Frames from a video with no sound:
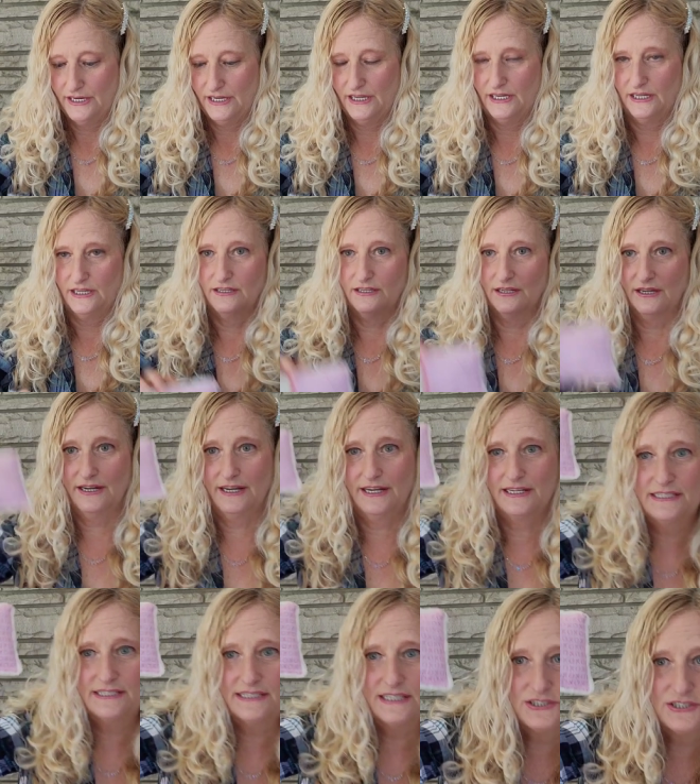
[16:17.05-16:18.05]
And I
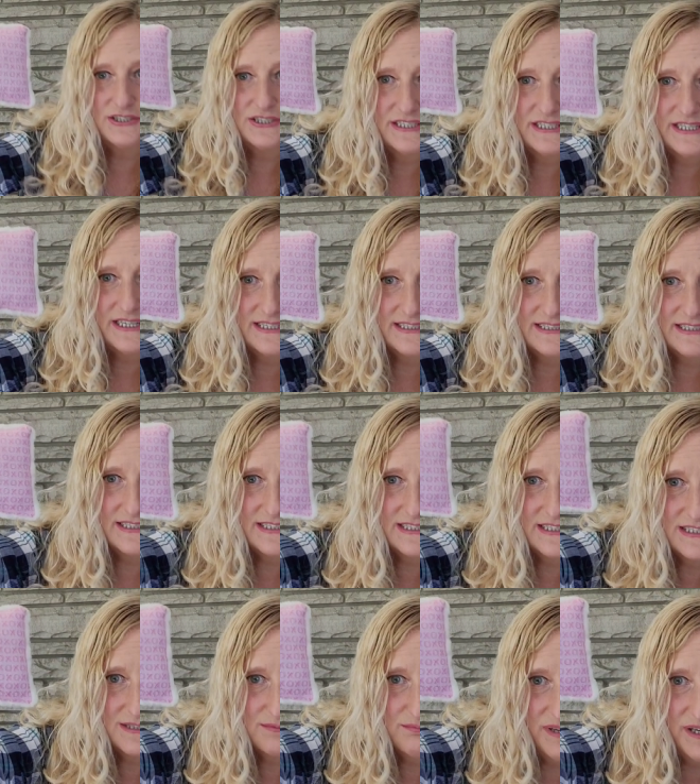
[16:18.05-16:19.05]
stitched these. This
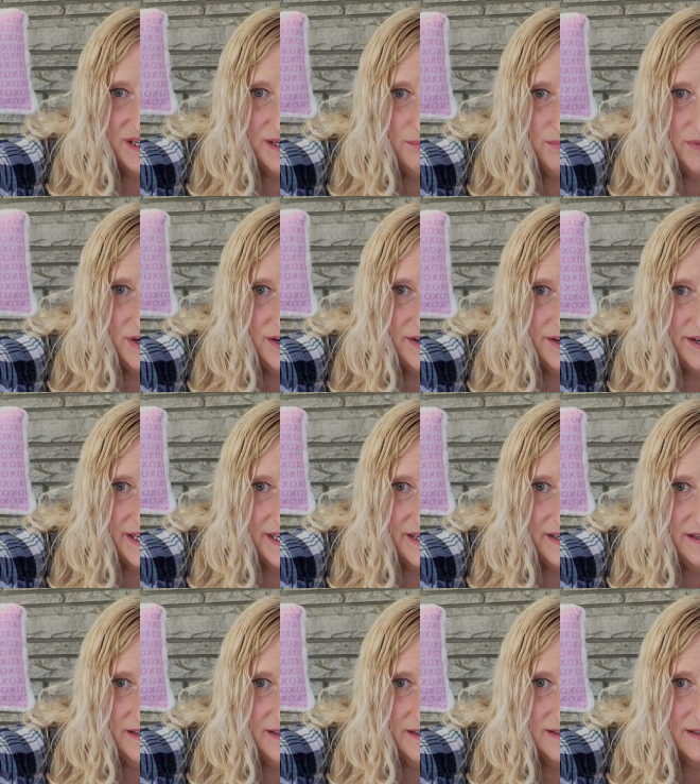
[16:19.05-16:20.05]
is Be
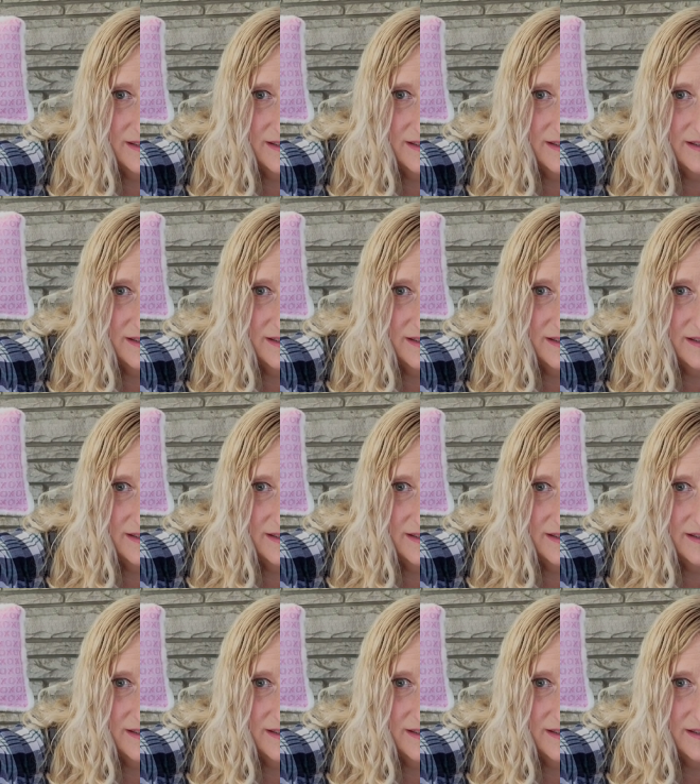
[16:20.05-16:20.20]
Mine.